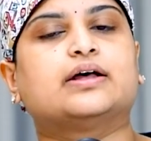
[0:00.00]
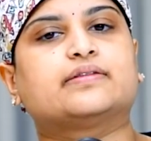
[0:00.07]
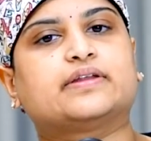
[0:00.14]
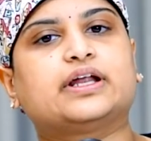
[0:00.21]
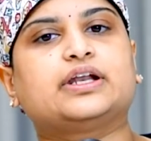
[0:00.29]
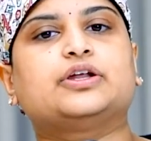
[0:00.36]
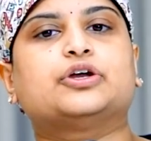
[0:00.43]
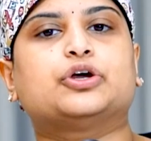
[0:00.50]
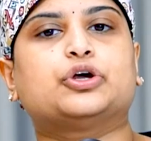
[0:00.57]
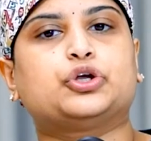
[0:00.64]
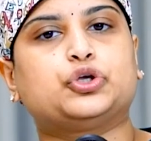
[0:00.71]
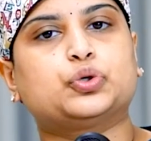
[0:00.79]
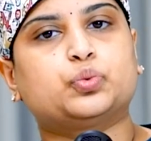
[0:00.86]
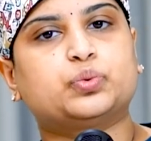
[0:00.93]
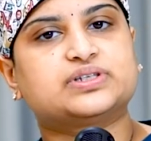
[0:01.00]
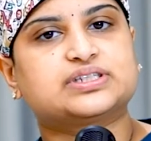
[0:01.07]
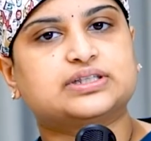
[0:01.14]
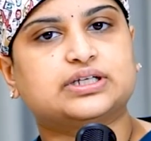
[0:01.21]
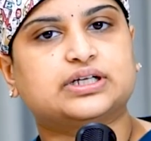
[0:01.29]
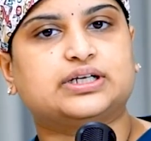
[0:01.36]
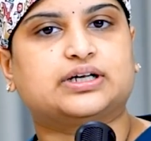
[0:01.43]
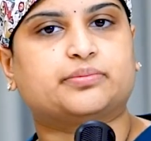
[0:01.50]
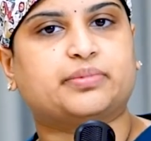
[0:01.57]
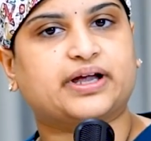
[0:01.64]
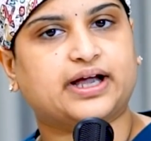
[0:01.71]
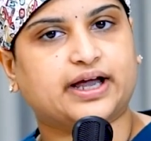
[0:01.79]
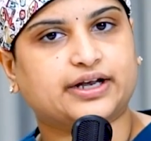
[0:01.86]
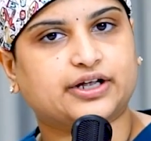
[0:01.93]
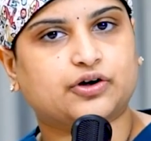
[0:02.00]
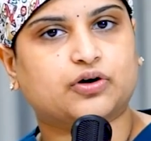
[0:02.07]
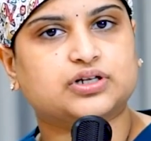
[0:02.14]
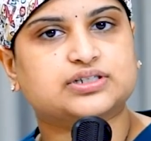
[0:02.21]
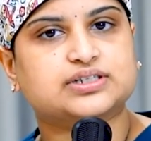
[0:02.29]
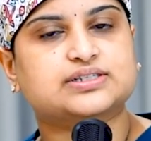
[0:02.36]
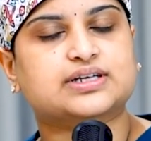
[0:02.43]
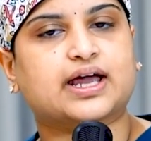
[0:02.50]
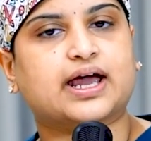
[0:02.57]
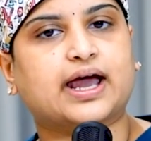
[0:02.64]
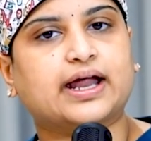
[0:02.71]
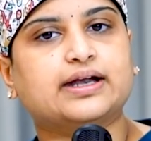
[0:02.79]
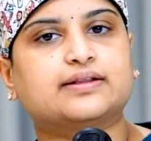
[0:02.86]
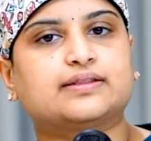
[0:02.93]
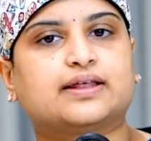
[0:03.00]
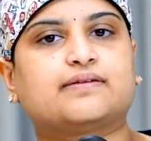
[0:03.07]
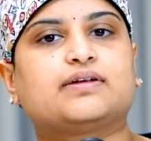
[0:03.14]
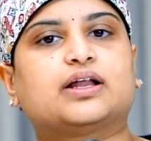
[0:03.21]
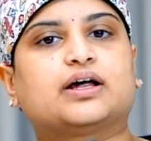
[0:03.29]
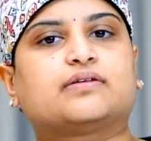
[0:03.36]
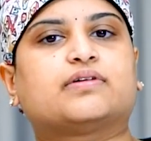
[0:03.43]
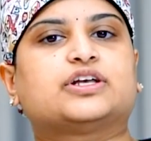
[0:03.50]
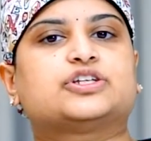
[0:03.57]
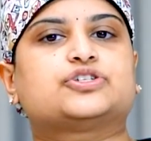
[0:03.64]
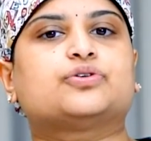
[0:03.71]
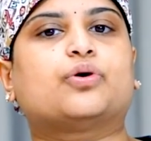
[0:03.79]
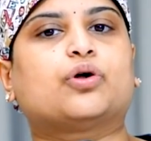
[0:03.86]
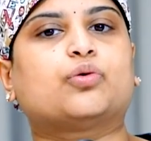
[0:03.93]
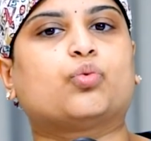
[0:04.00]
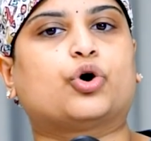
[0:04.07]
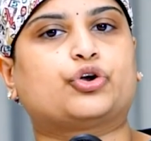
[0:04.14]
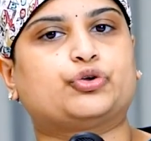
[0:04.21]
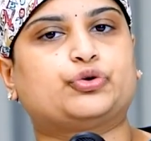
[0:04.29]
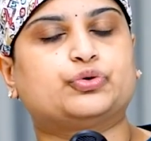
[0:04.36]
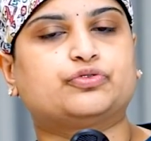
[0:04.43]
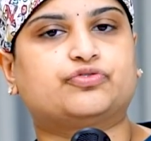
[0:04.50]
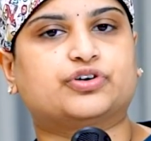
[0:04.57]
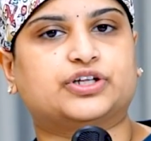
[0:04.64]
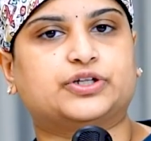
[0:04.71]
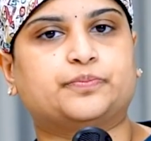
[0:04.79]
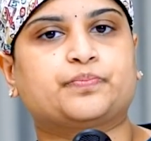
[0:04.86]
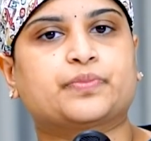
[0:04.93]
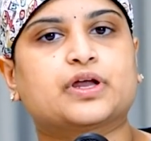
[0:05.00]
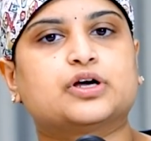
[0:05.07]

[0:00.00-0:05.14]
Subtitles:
then you visit the nearby gynecologist and they will advise you on what to do further.